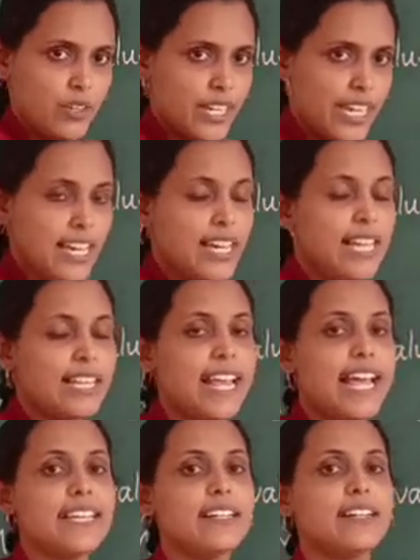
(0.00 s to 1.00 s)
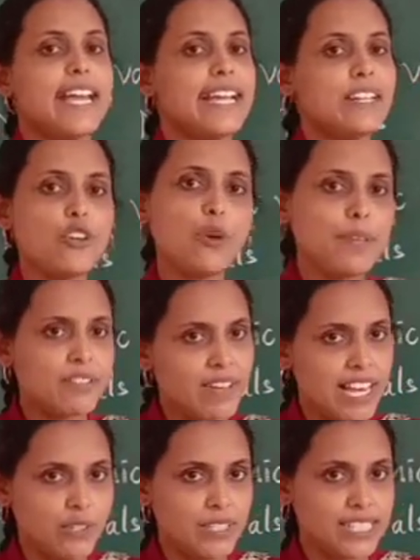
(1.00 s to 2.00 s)
Okay, like economic
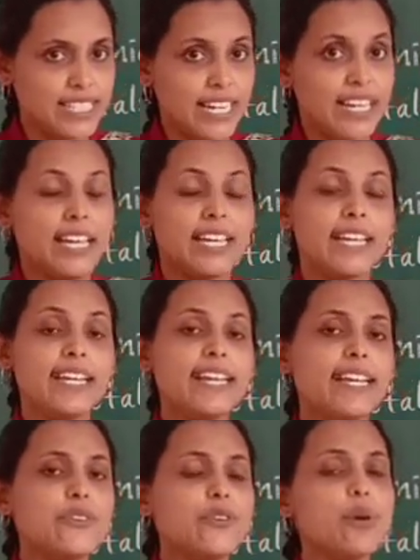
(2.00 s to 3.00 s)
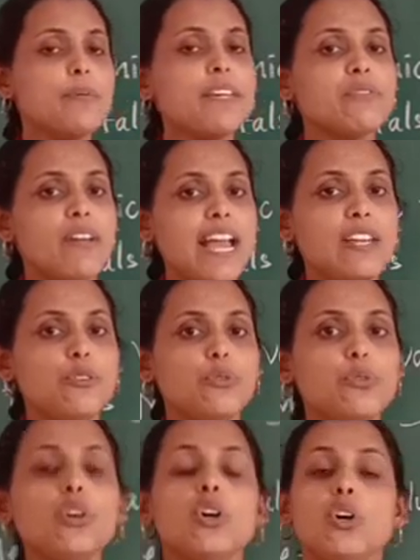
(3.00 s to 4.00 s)
value is there. In economic
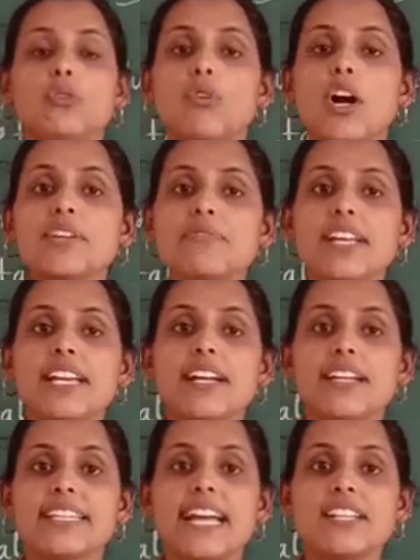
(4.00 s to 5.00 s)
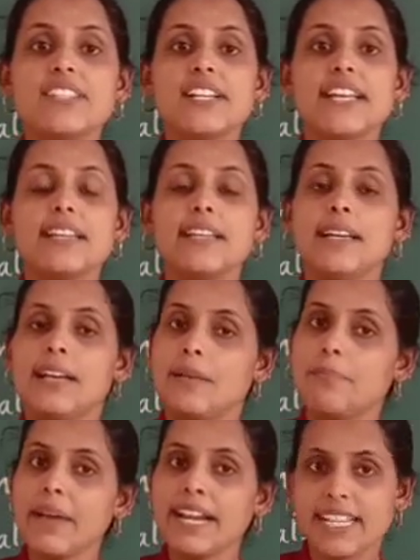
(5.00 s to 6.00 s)
value, what we learned that
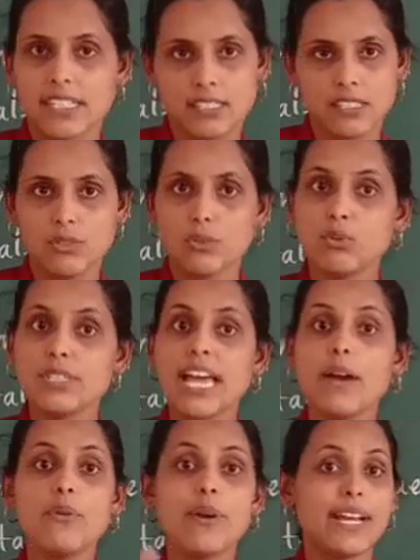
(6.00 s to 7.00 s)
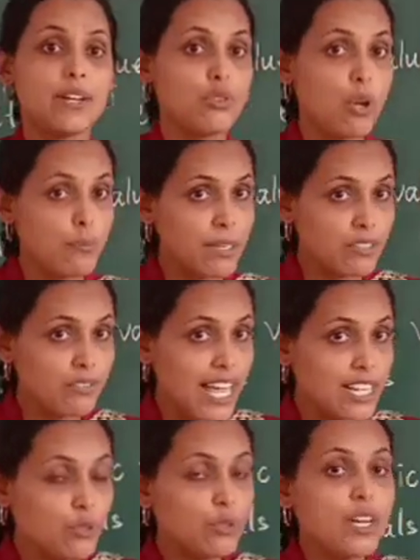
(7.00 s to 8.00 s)
children, metals, those have economic
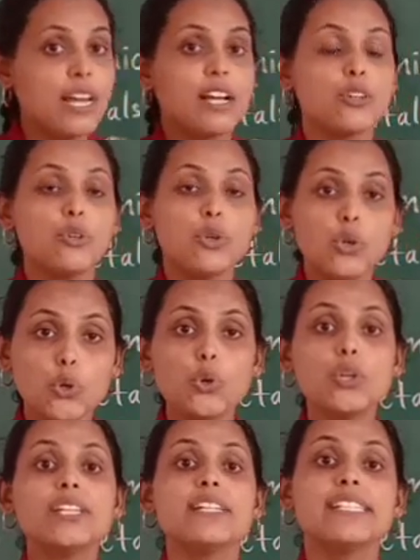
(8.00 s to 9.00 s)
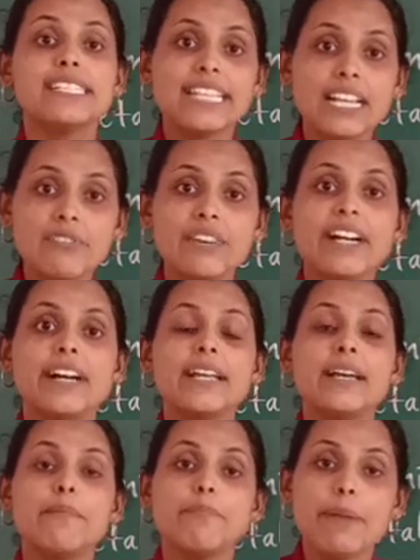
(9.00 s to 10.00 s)
value. Gold,
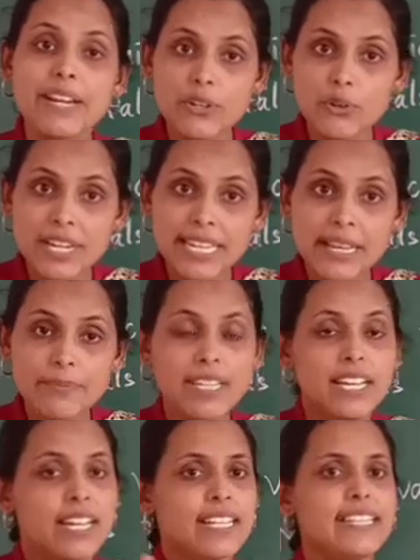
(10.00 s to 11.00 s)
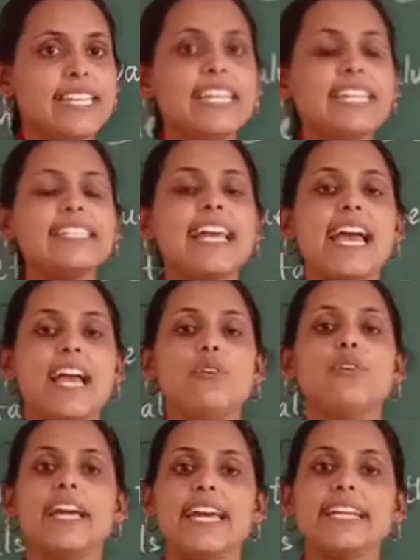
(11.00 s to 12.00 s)
silver, petroleum, these
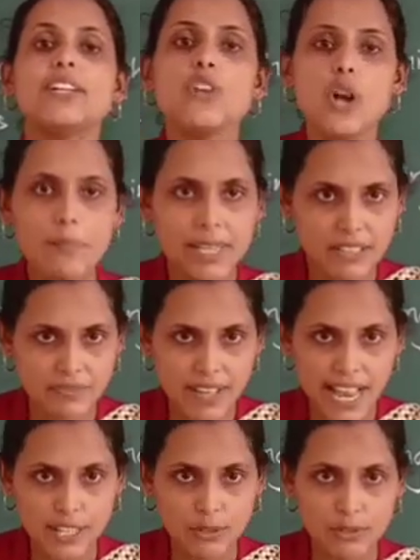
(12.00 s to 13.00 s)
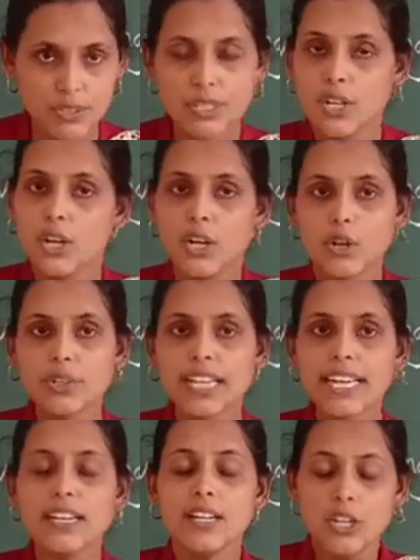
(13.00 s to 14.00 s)
have economic values.
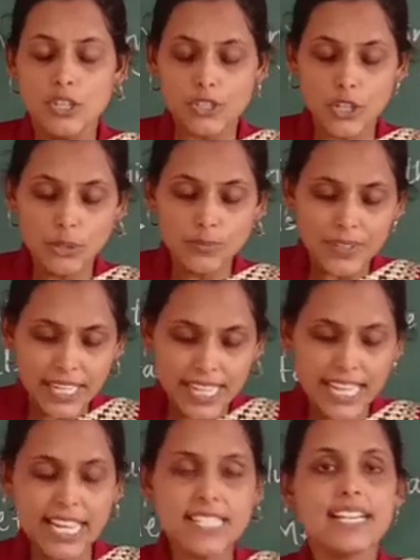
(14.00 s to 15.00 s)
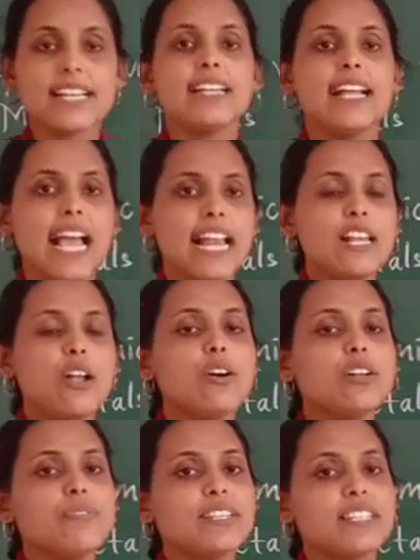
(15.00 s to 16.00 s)
Okay, so here children,
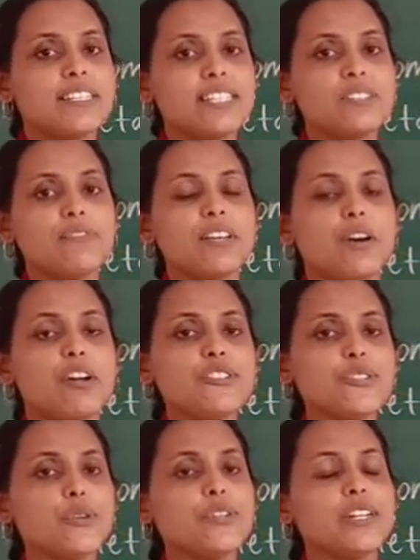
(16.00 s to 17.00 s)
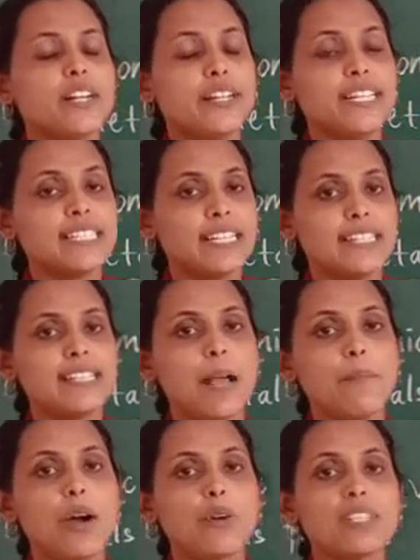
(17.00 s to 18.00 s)
along with this we also discussed
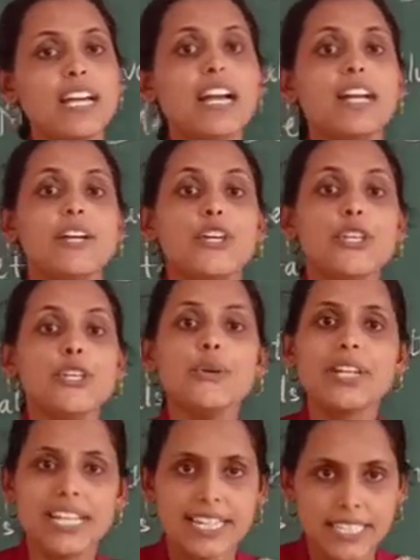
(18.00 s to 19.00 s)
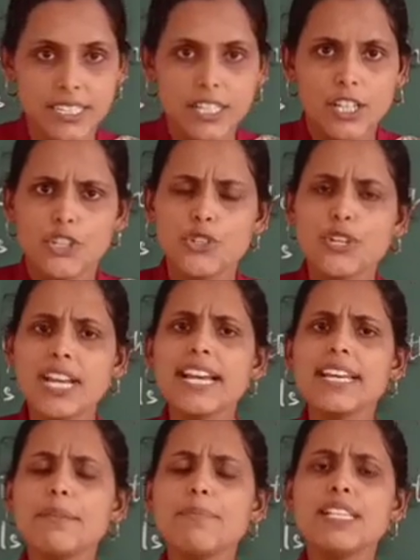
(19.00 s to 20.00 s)
about the utility.
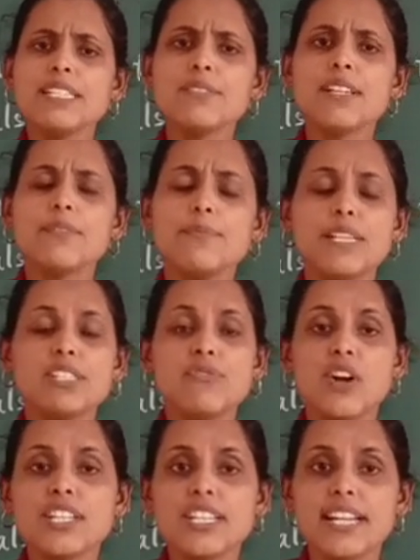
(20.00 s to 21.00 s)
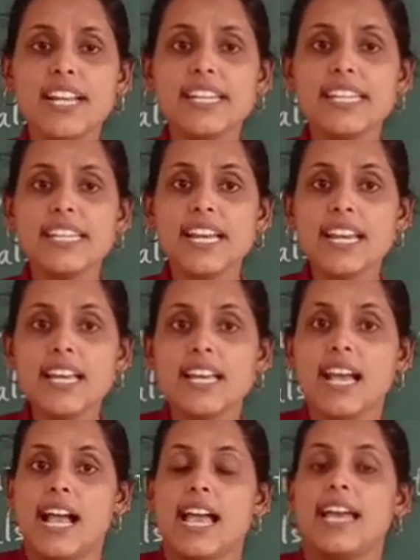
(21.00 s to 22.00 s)
Utility means what children here?
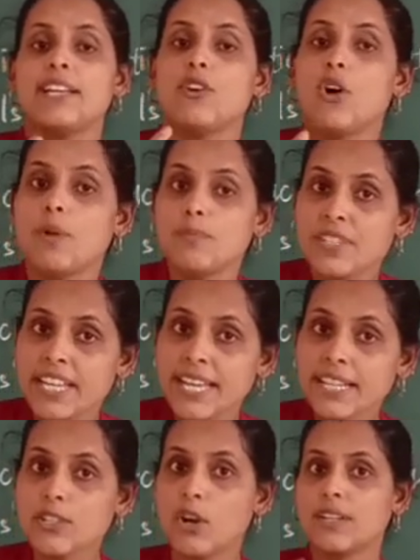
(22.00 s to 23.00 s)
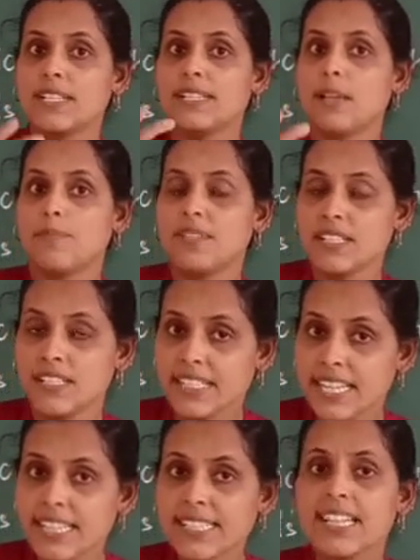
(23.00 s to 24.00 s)
An object or a
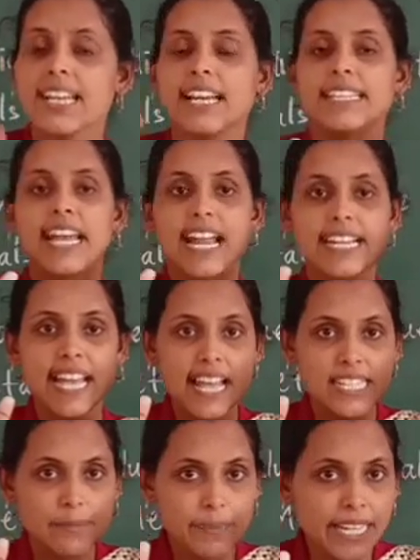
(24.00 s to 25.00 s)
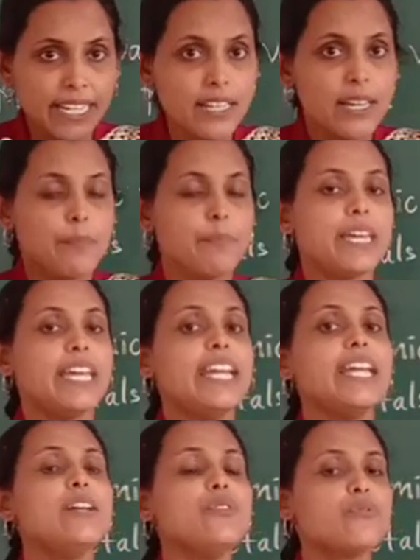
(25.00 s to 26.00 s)
subsistence that has been
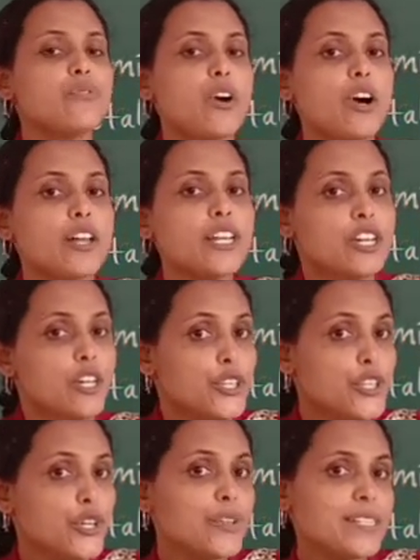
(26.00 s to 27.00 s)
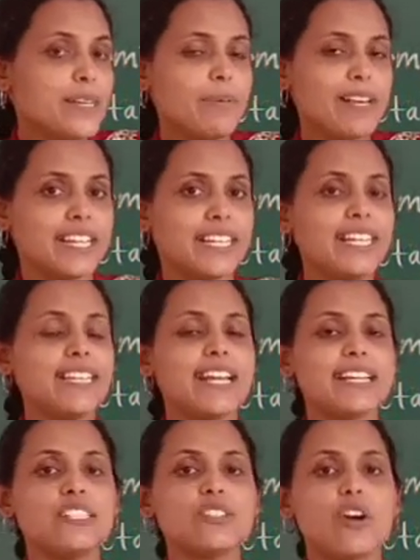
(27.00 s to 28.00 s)
made for usability,
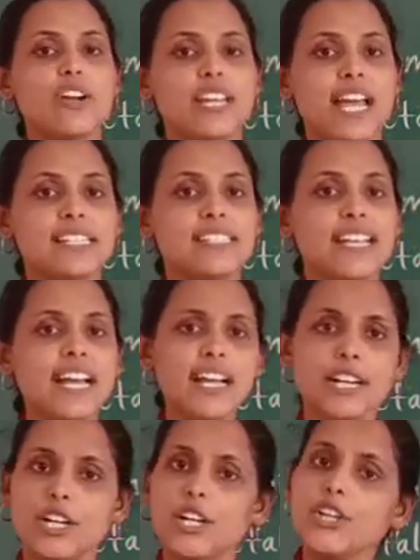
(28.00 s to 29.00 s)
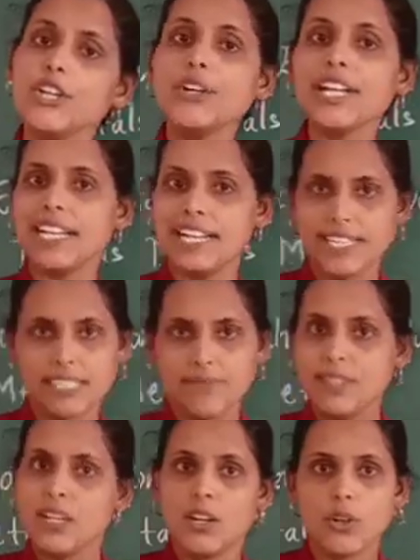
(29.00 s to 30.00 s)
that is called as a
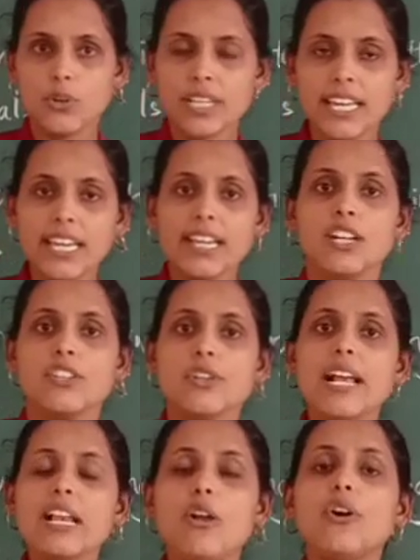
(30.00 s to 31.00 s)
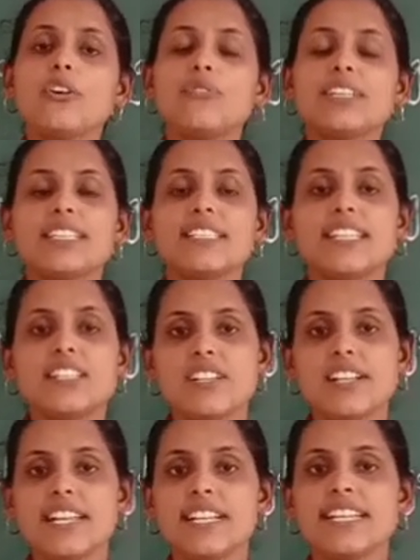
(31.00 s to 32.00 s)
utility. Okay, so along with this
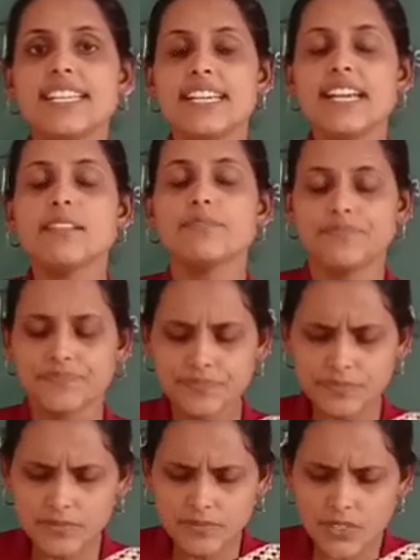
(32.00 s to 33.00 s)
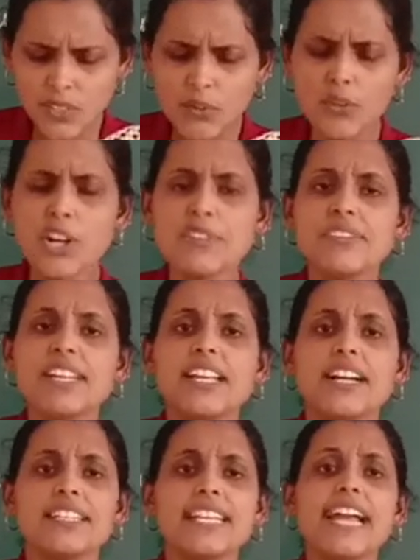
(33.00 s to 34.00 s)
children here, what we
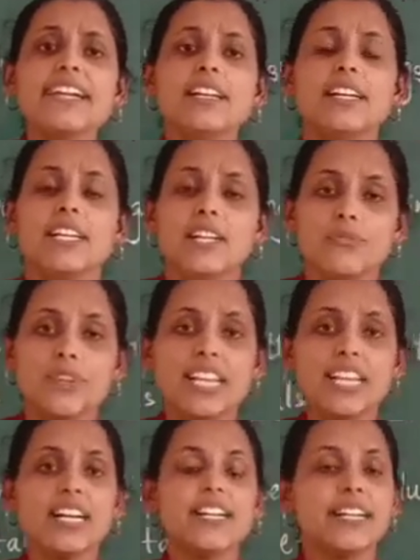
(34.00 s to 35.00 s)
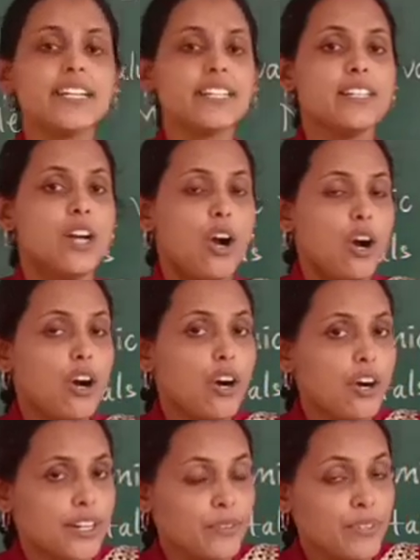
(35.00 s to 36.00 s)
learned that? We learned
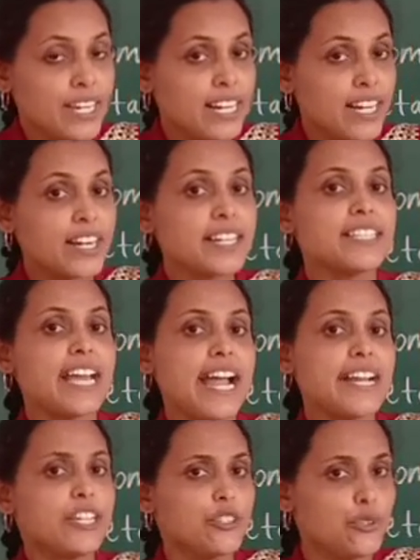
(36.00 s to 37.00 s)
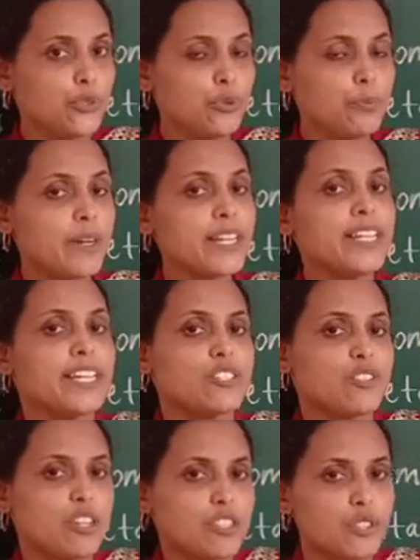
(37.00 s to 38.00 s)
that human
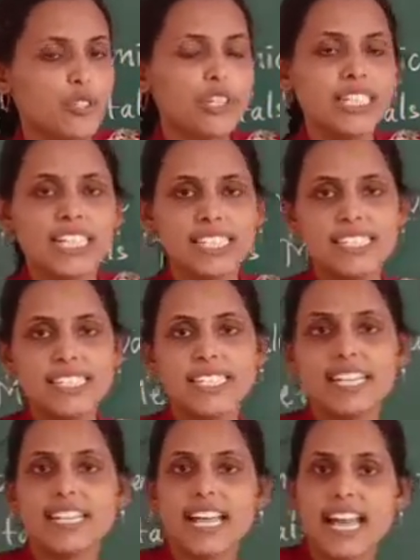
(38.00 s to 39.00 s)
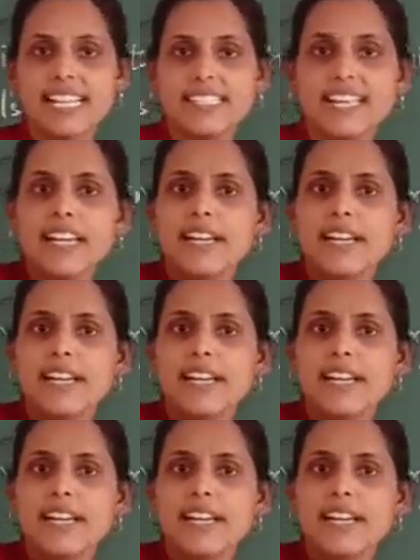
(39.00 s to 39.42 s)
is also considered as a